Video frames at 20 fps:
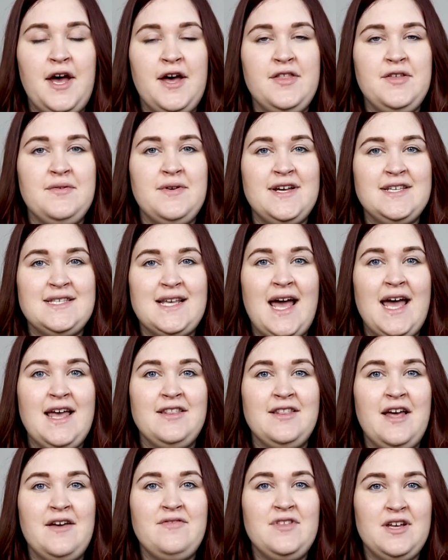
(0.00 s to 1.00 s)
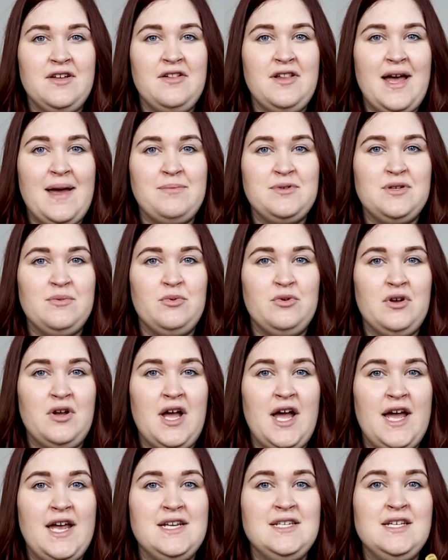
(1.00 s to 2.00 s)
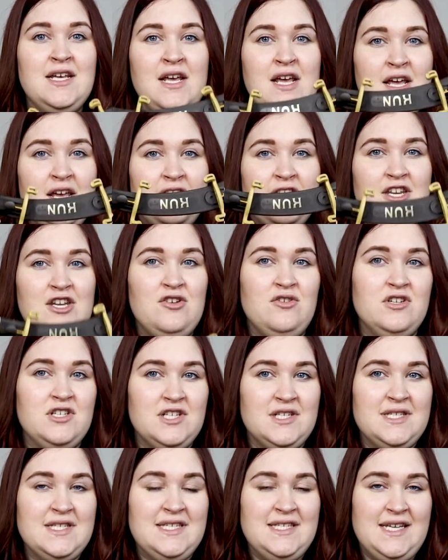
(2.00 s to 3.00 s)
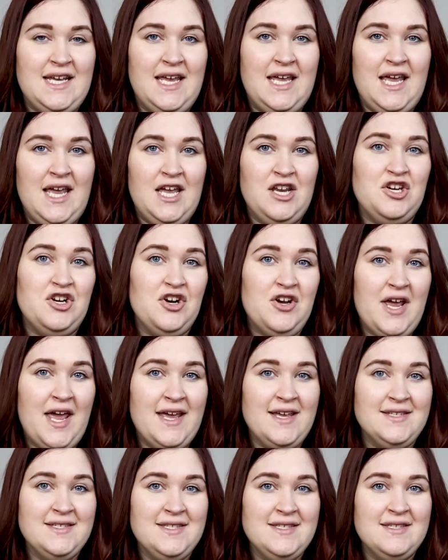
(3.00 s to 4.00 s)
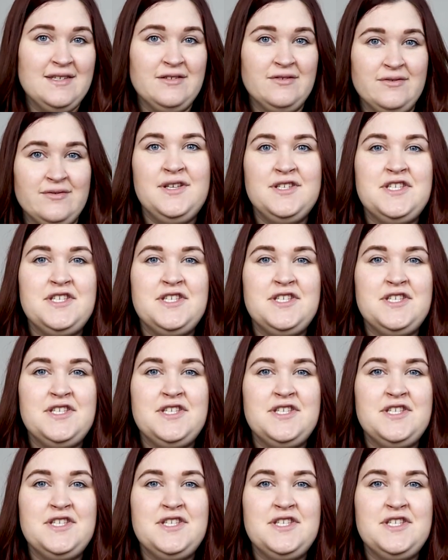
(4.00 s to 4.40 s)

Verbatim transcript: Otherwise, I love the collapsible kind, then you can just stick it in your case.